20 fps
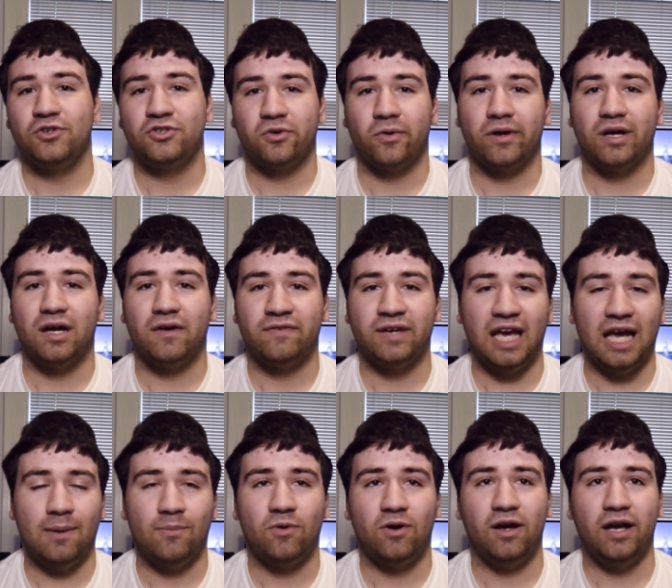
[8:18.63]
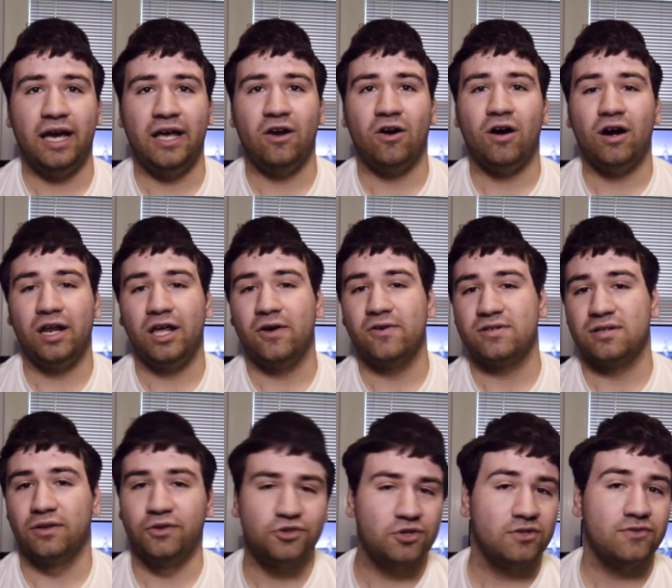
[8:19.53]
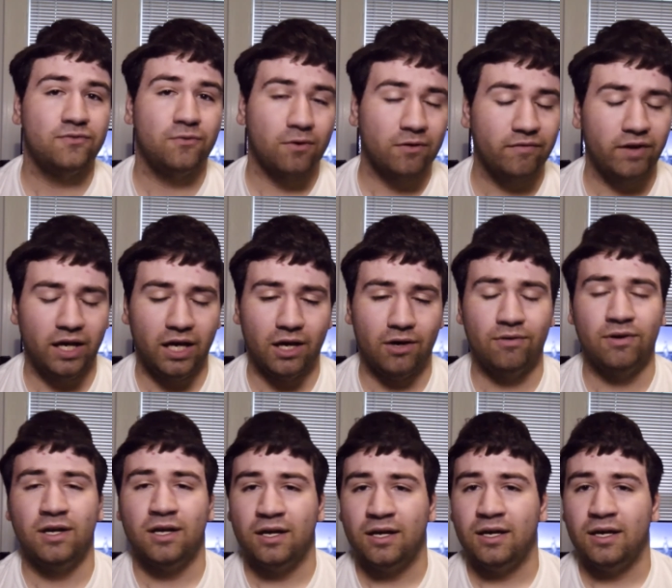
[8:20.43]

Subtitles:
showing off camera and audio solutions for video,